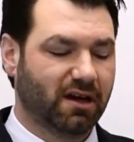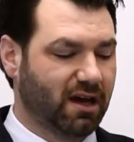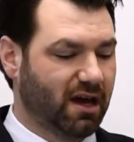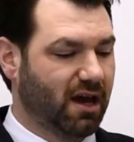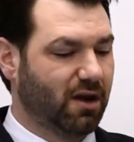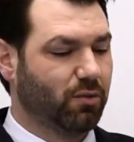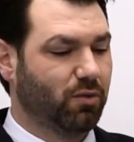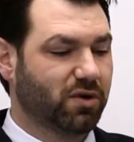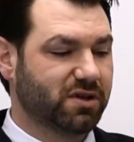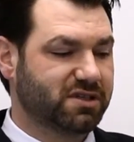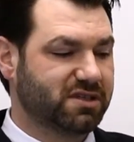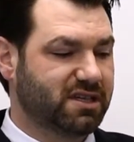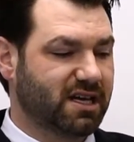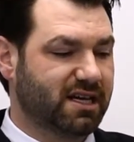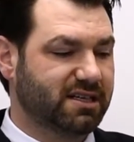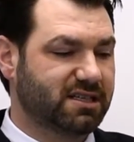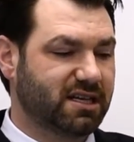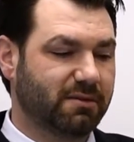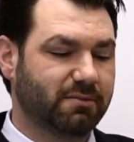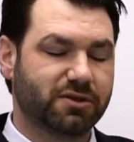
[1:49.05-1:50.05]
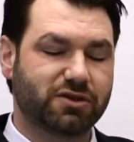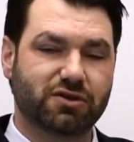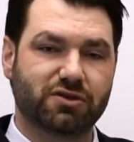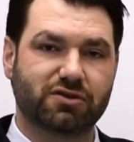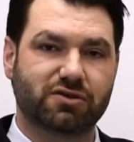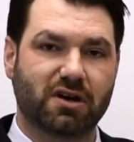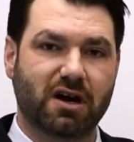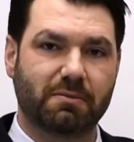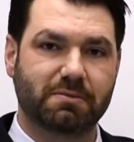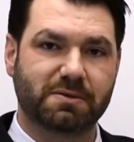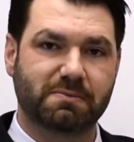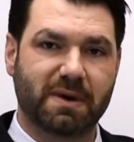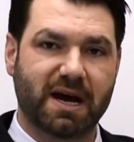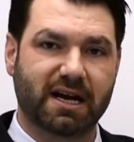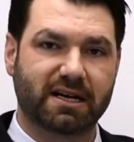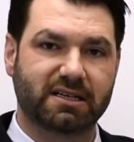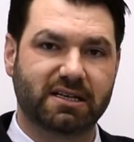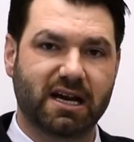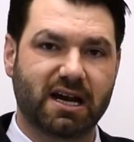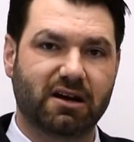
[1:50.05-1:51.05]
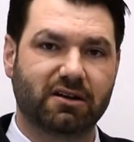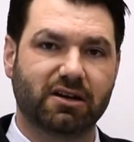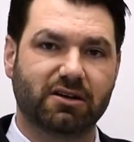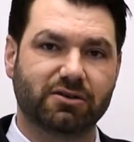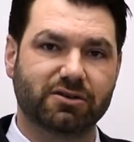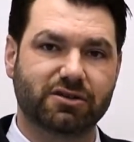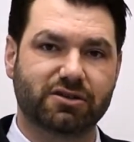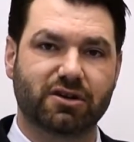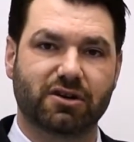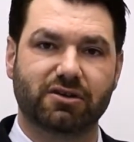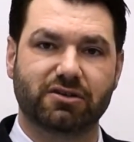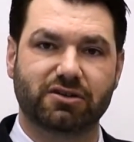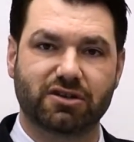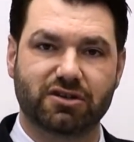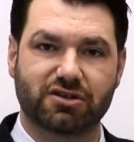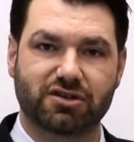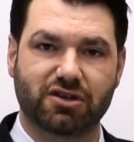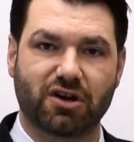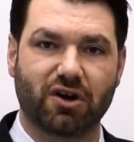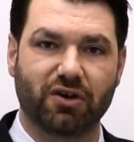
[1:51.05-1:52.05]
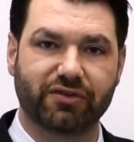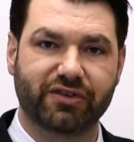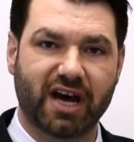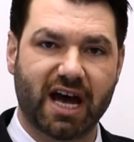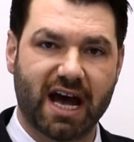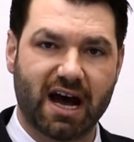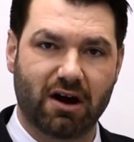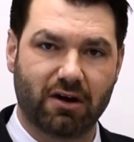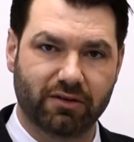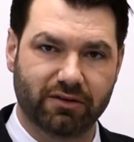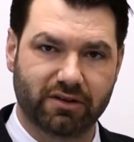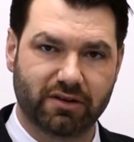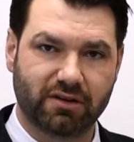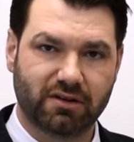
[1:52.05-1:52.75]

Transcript: and once that temperature drops back down, it'll start to salt out.